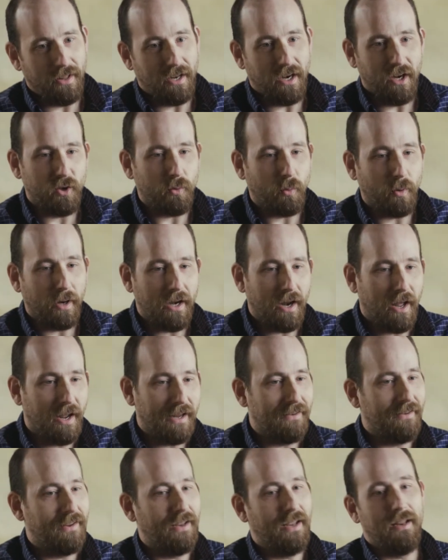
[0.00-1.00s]
then in
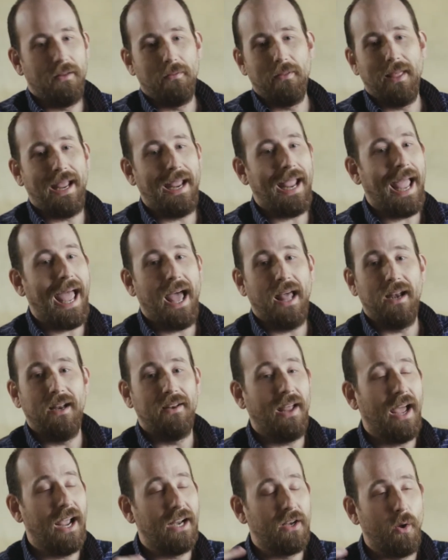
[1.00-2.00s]
2019 they had a
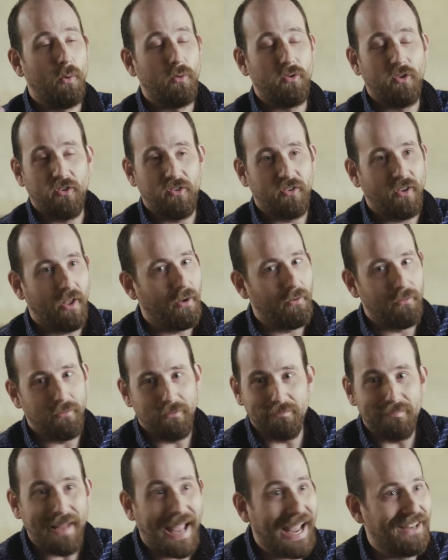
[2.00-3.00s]
diagnosis
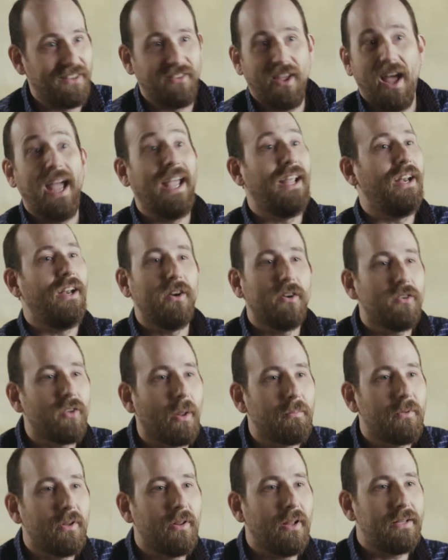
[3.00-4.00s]
of anxiety or
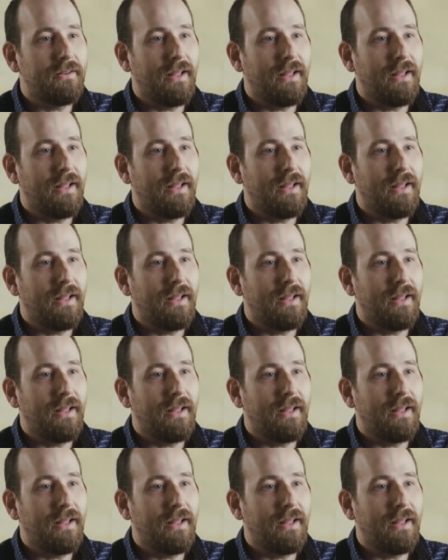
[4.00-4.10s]
something like